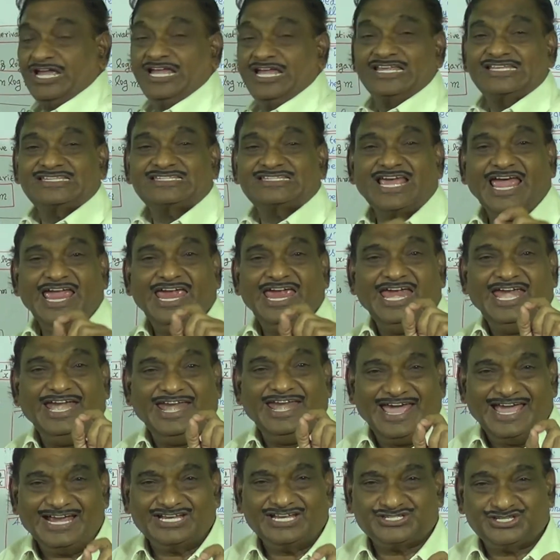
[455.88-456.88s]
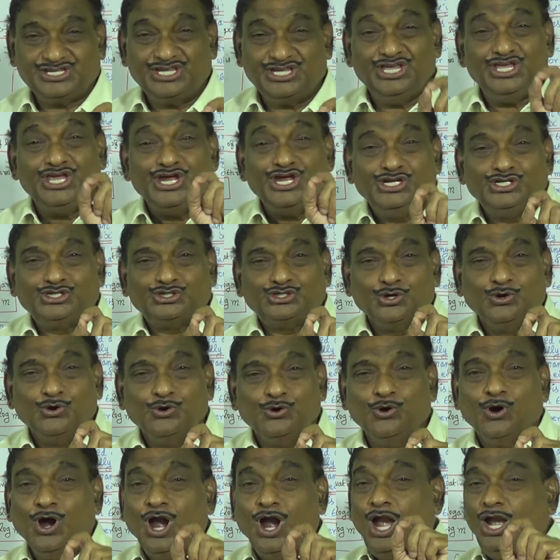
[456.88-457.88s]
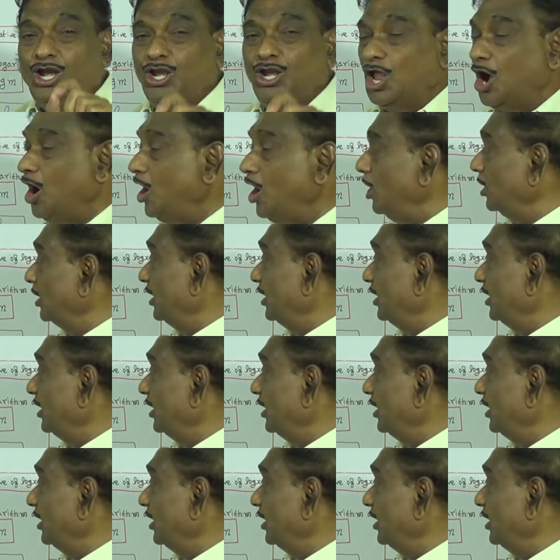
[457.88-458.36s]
sin x into log